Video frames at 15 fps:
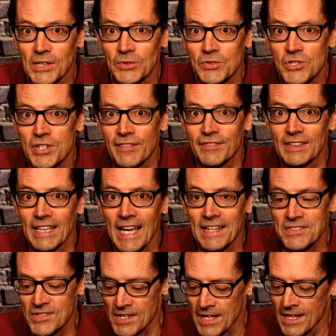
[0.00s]
tilt shift
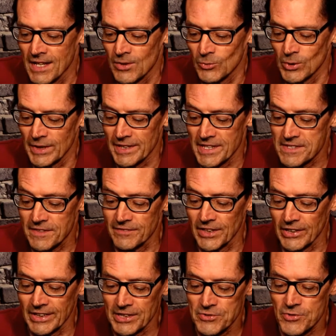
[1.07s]
lens. Really is a
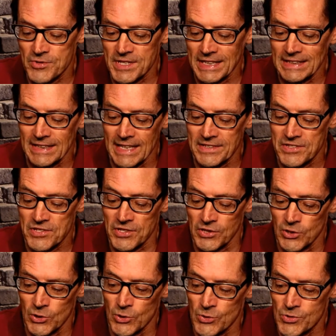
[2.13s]
very interesting lens to
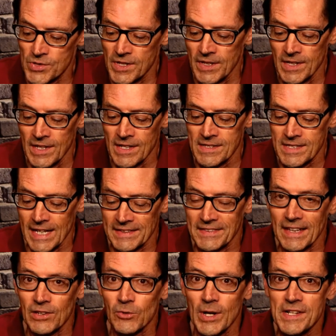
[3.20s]
use. It's
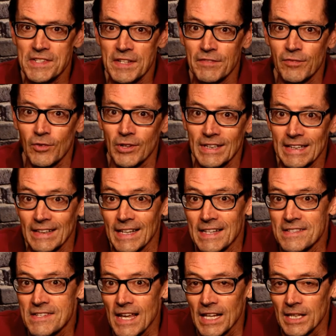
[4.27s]
got that crazy front
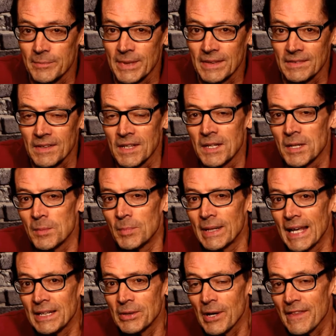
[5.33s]
lens element. But
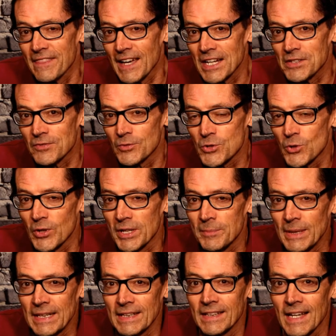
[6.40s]
anyway, thanks for joining
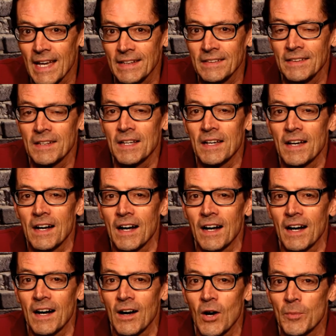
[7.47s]
me again.
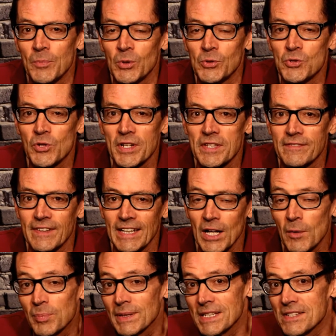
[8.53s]
Hope you enjoyed the
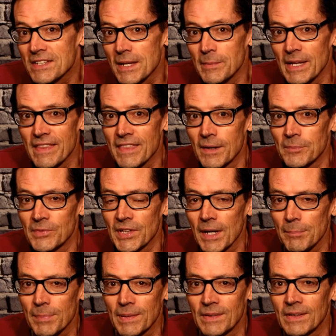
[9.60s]
video. Please give me a thumbs
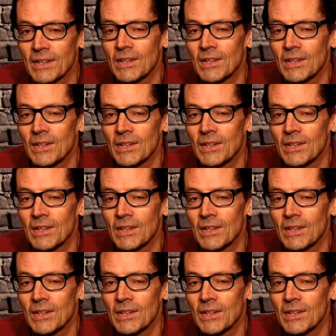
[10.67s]
up